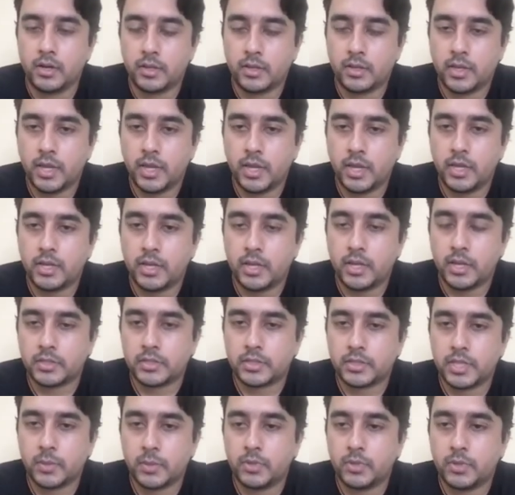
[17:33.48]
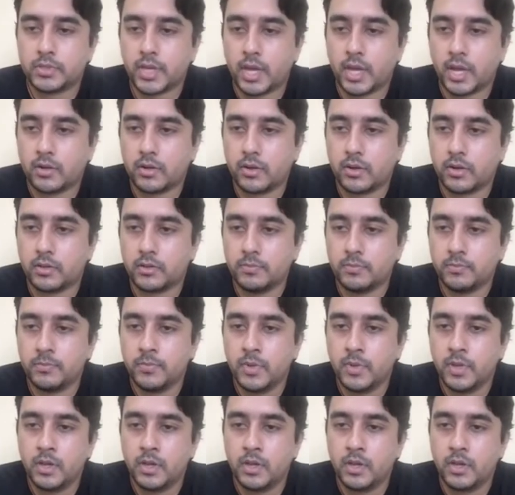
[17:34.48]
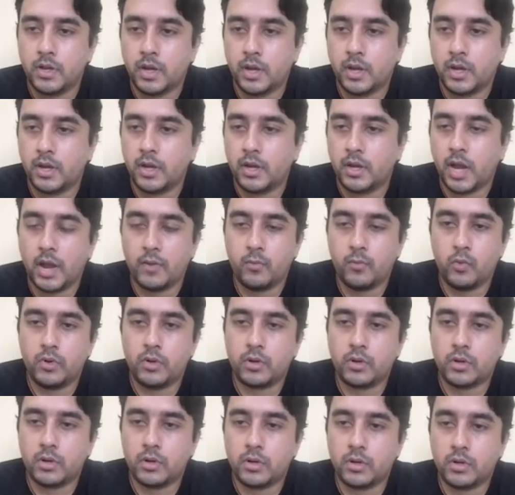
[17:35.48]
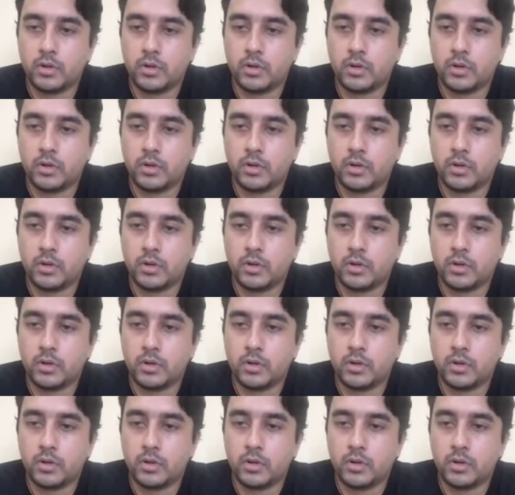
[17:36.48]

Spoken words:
K nearest neighbors algorithm. I won't